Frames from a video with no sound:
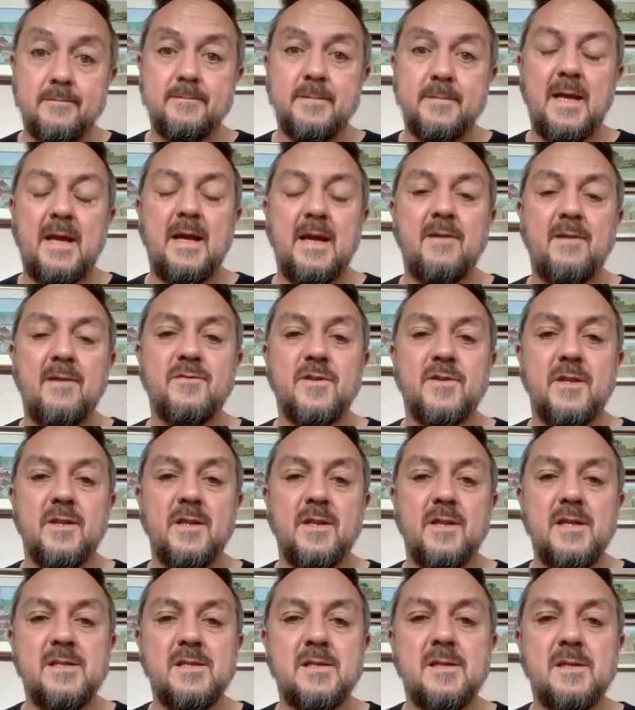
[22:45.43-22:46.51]
after
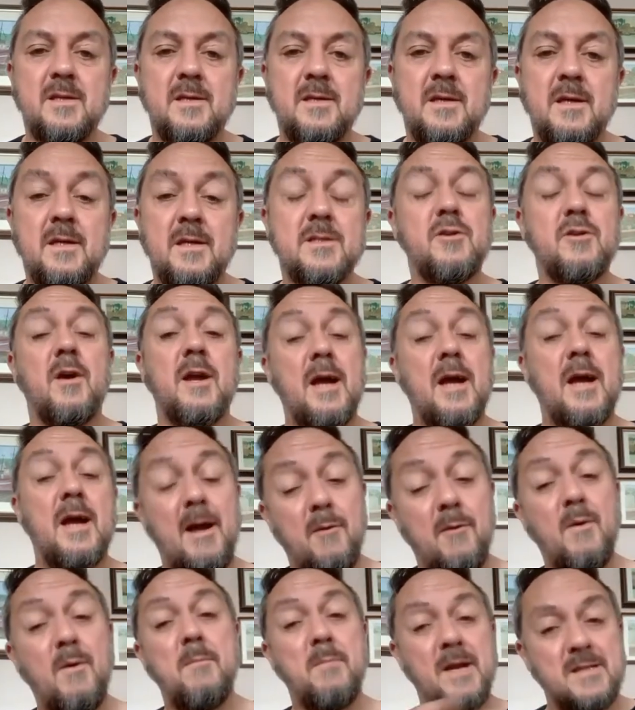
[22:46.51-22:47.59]
this. So I
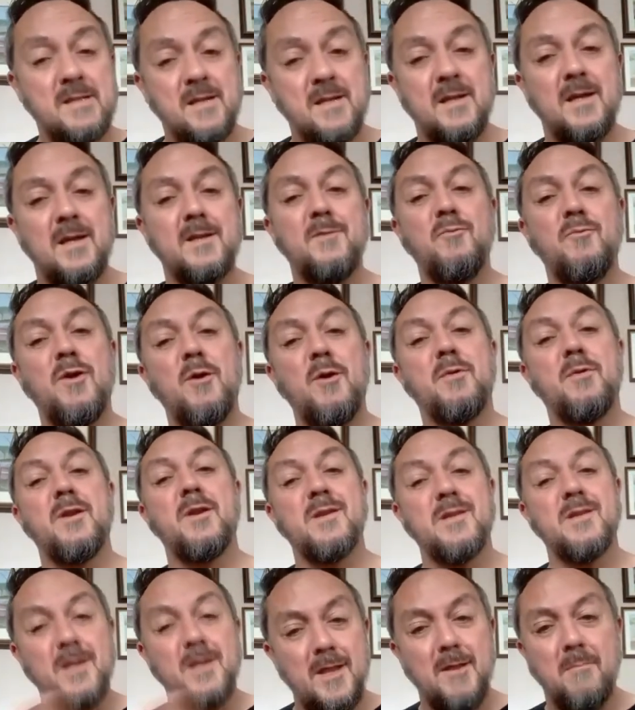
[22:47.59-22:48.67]
went back to London. We opened
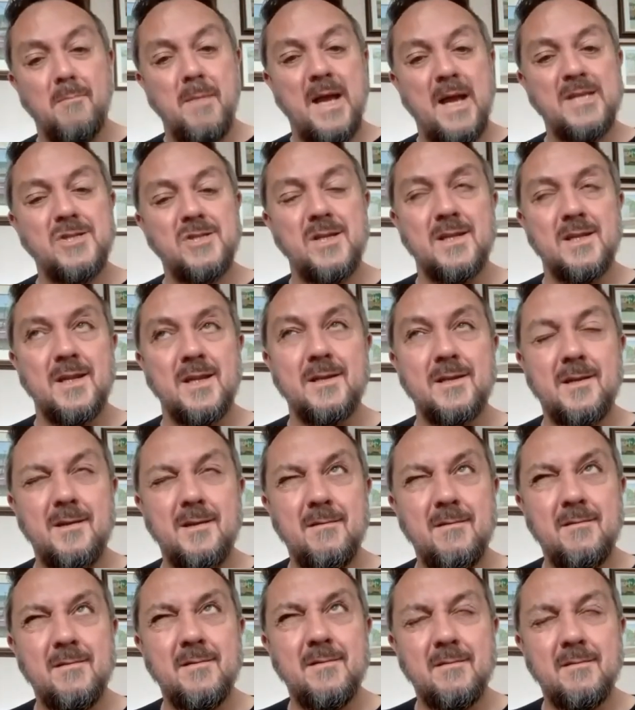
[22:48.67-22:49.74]
another Mash in
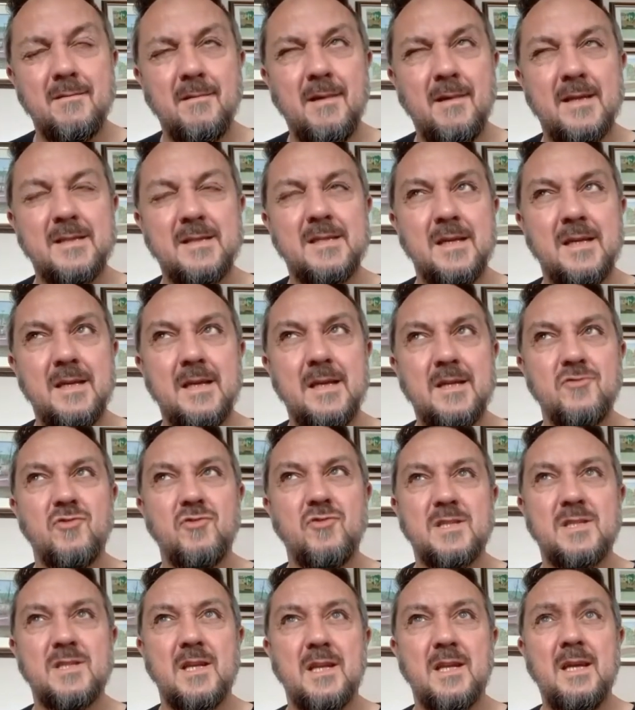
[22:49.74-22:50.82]
London, actually,
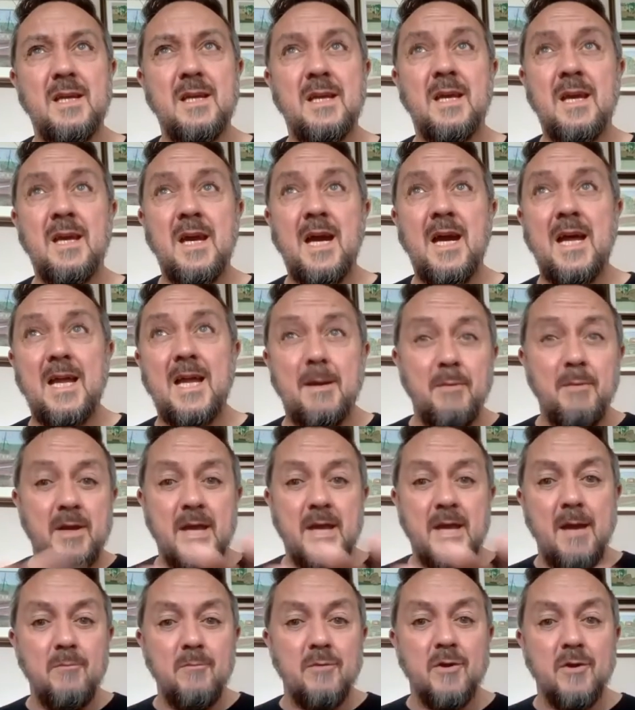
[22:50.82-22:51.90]
interestingly. And I
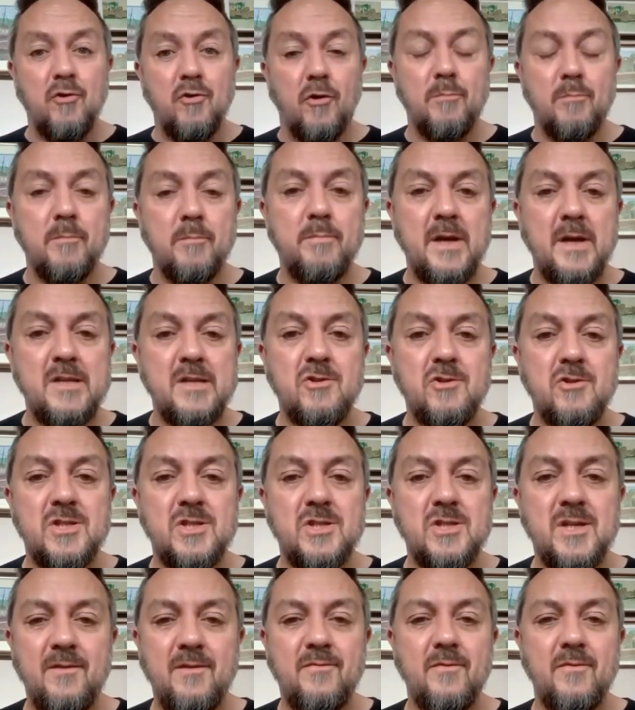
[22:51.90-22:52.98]
became the corporate pastry
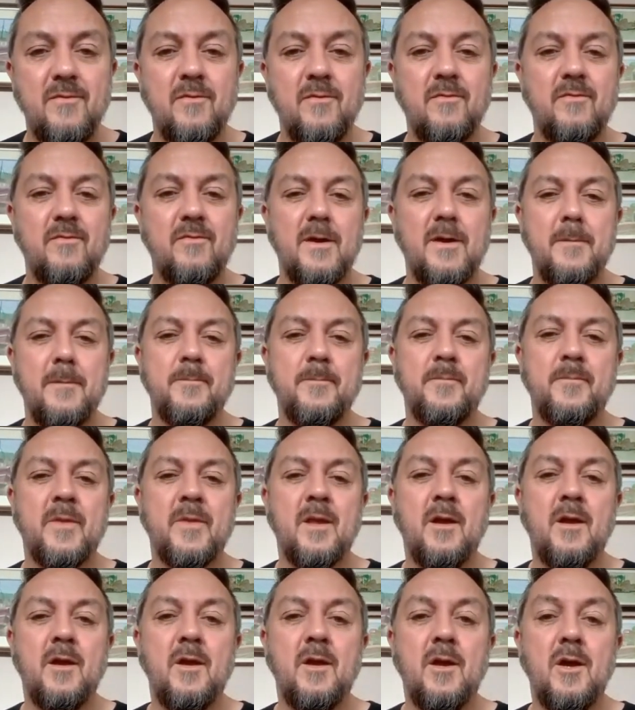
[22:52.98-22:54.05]
chef of
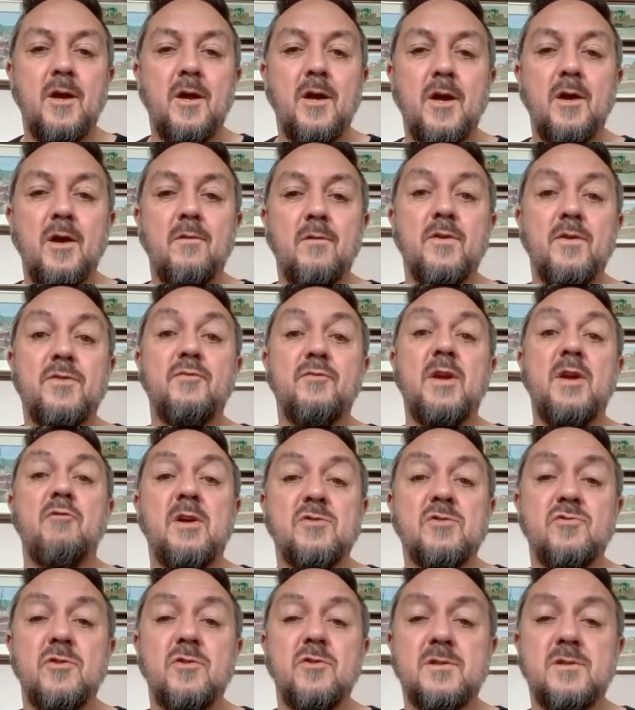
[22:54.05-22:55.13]
over 3
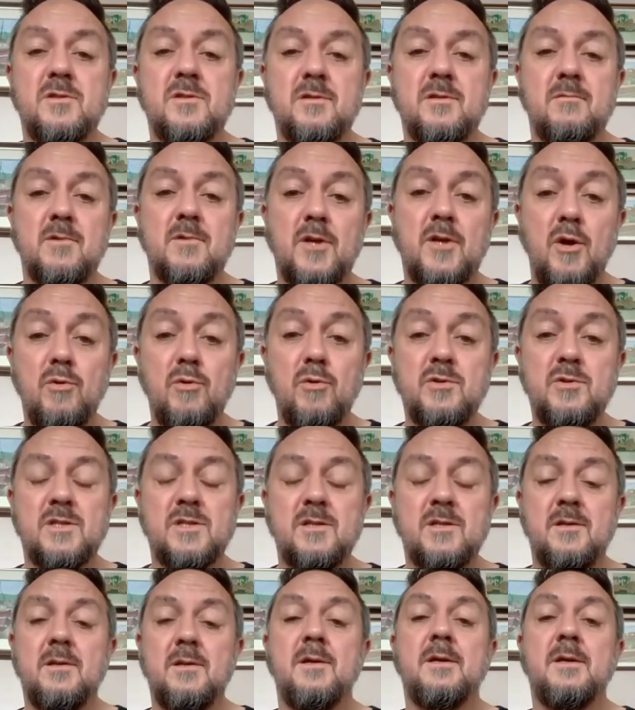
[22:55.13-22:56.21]
restaurants:
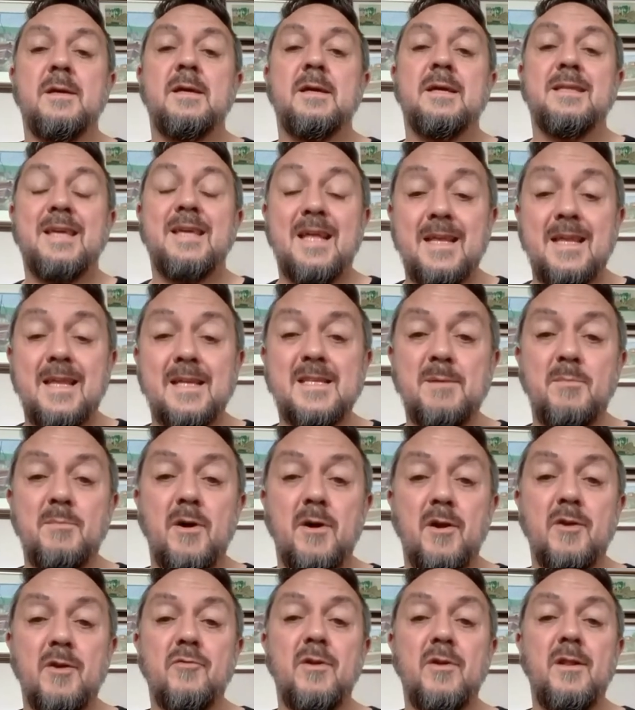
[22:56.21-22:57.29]
Coast, the Atlantic
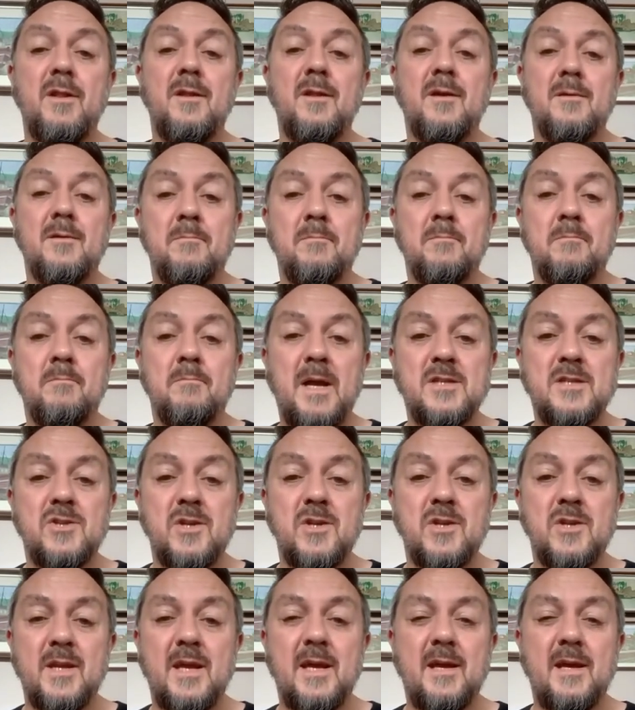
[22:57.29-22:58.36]
Bar and Grill, Mash and
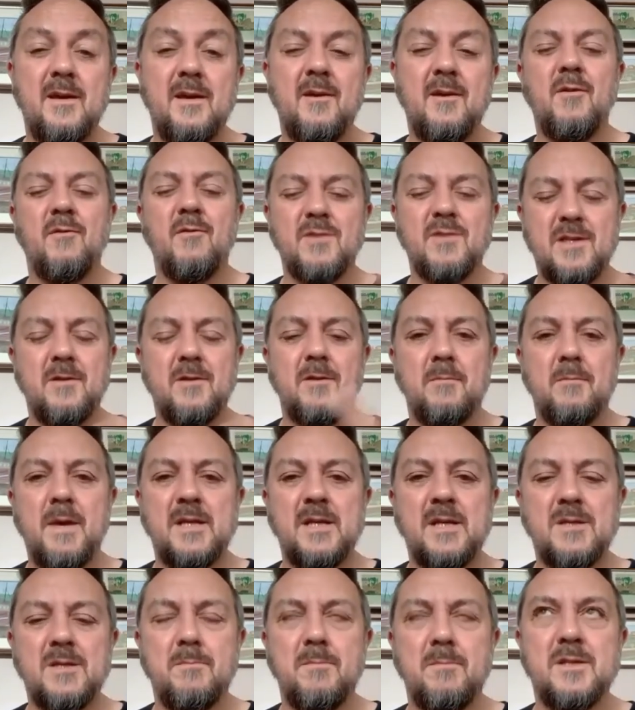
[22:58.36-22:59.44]
Air, and obviously the
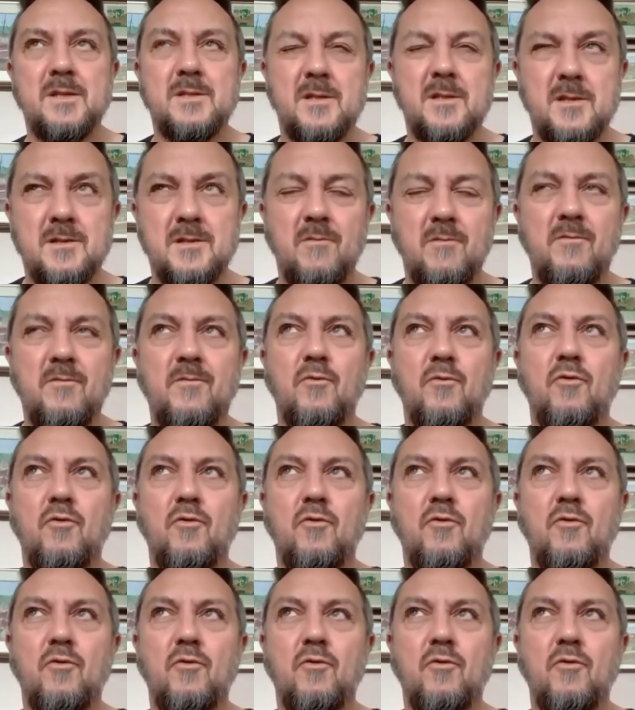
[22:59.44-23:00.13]
Mash in Manchester, so 4